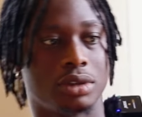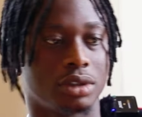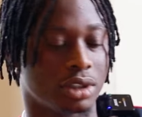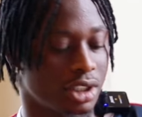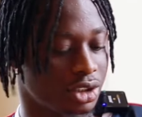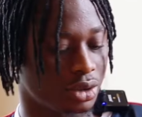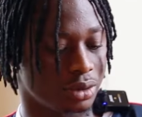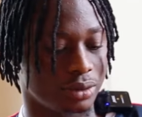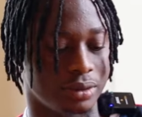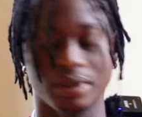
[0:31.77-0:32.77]
Okay,
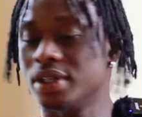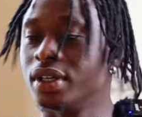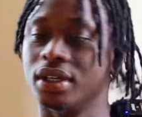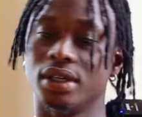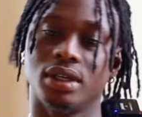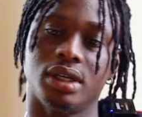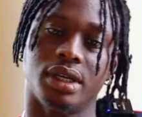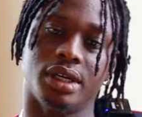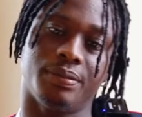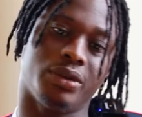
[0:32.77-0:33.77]
so
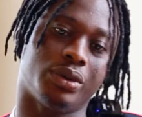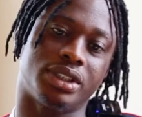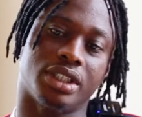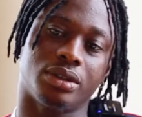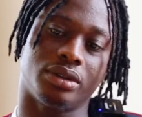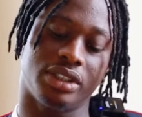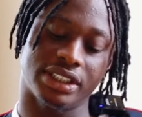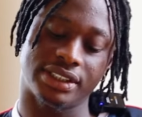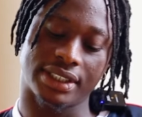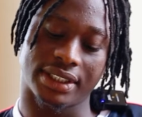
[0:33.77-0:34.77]
it was a
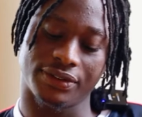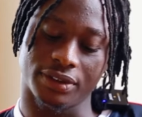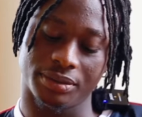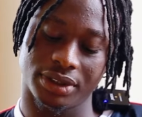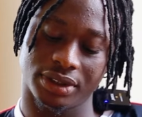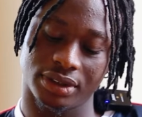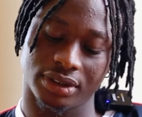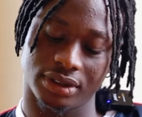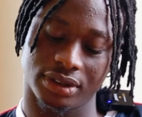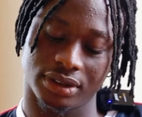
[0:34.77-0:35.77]
great start for me.
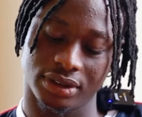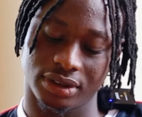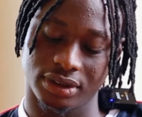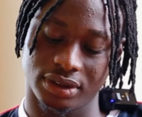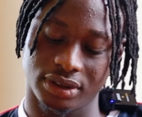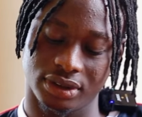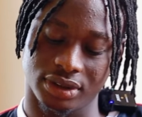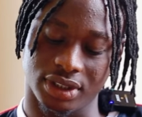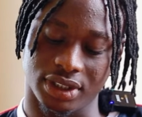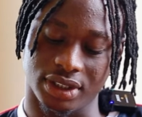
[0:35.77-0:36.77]

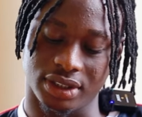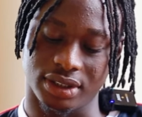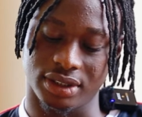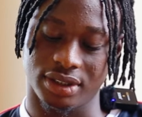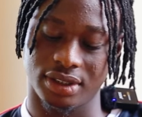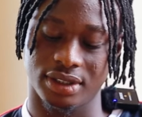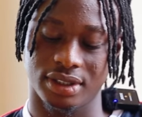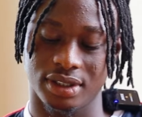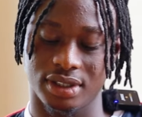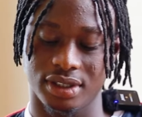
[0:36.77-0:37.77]
Uh,
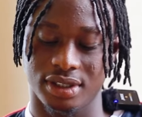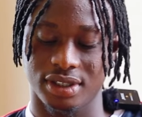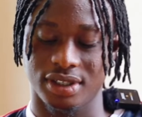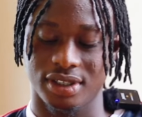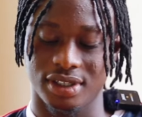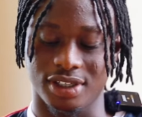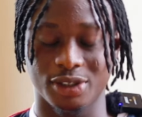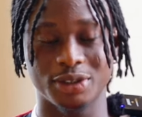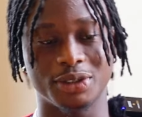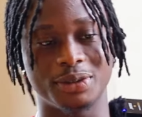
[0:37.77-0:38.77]
and
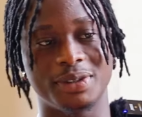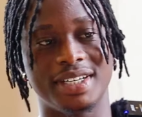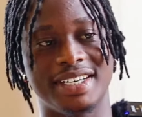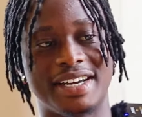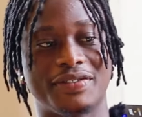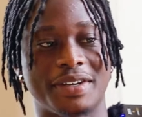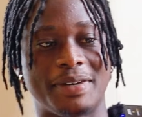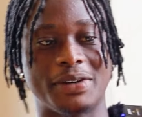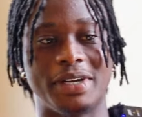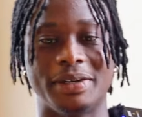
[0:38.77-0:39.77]
also, after
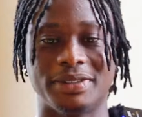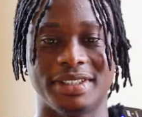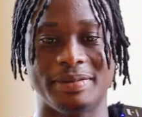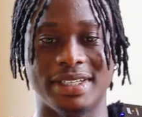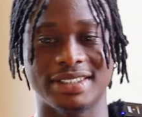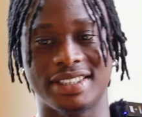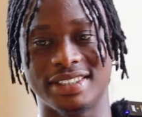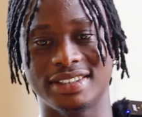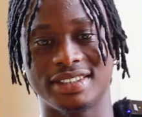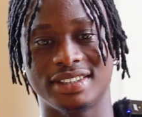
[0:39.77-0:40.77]
my call out to the Black
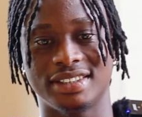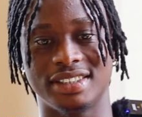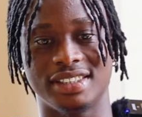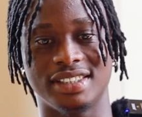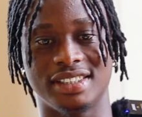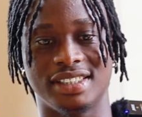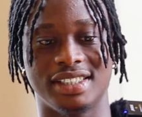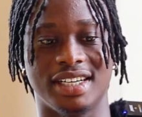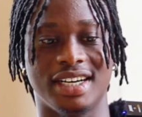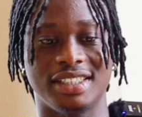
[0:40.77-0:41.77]
Stars,
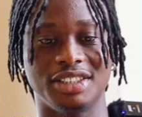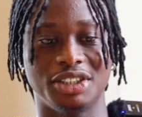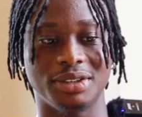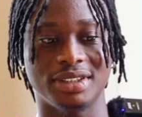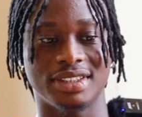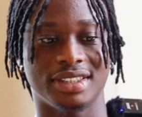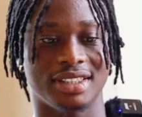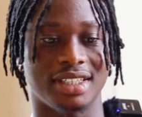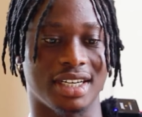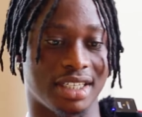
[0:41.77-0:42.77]
I had issues,
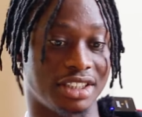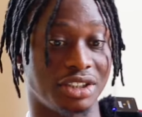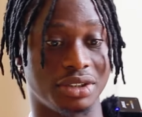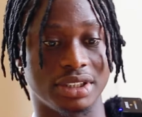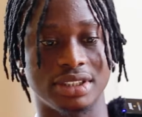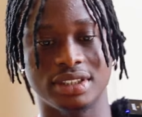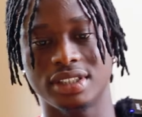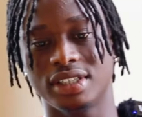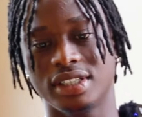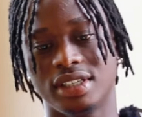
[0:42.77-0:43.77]
I had injuries,
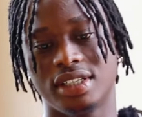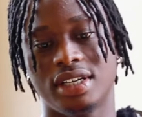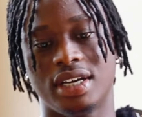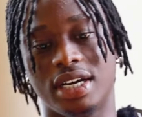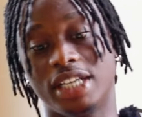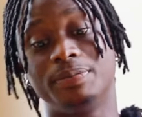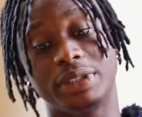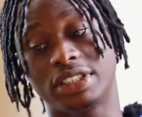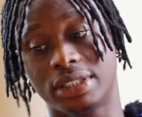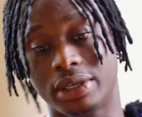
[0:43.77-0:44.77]
I had
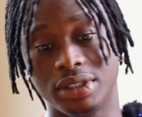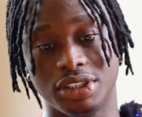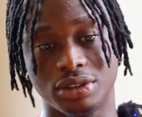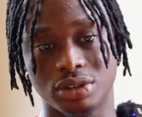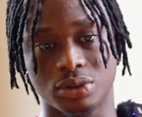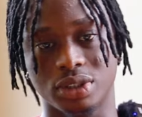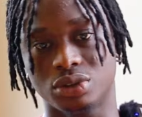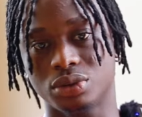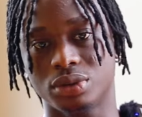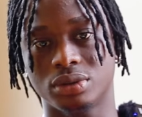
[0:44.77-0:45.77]
personal issues too
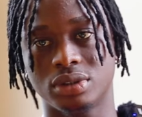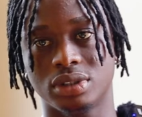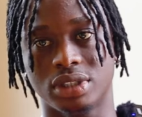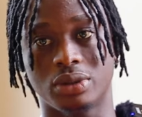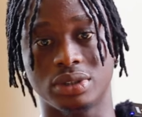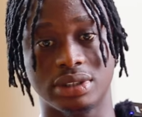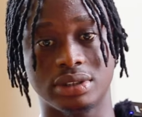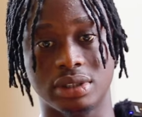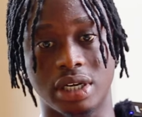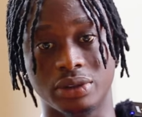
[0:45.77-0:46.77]
as well.
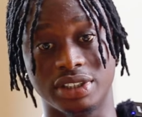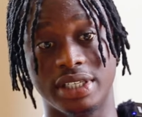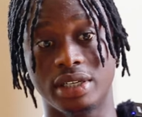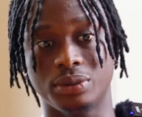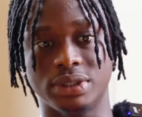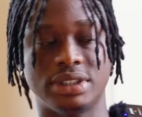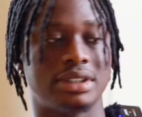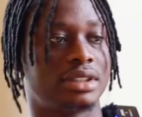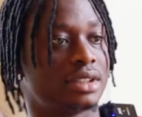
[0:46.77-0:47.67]
I was dealing with.